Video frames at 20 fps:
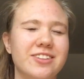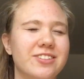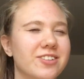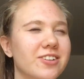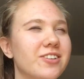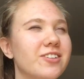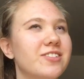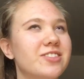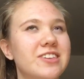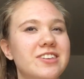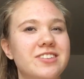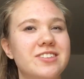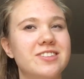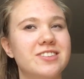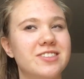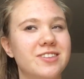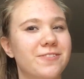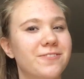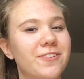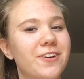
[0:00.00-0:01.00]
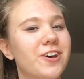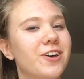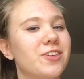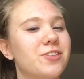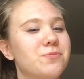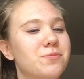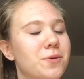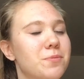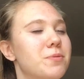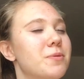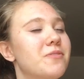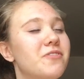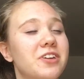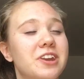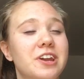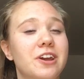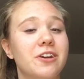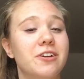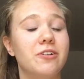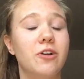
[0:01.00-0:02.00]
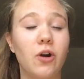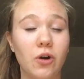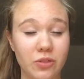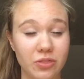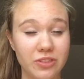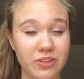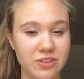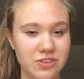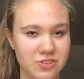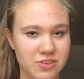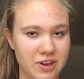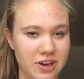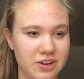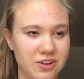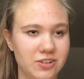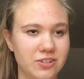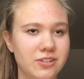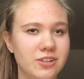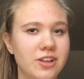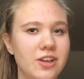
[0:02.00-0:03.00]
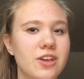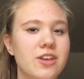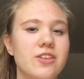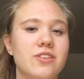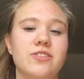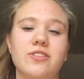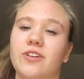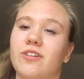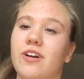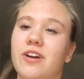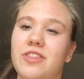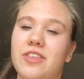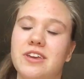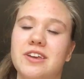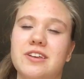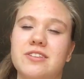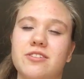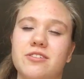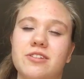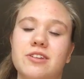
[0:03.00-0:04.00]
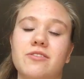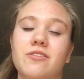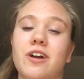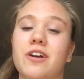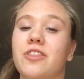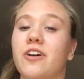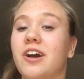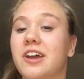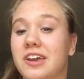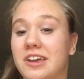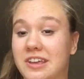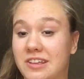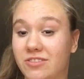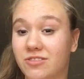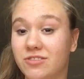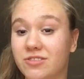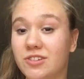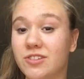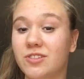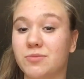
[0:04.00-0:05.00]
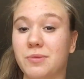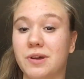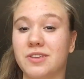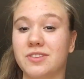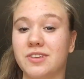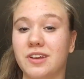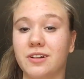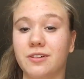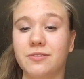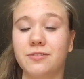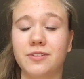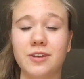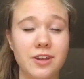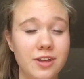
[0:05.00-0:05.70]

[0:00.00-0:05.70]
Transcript: So this is the first proper video on this channel, so I think it's only right that I introduce myself.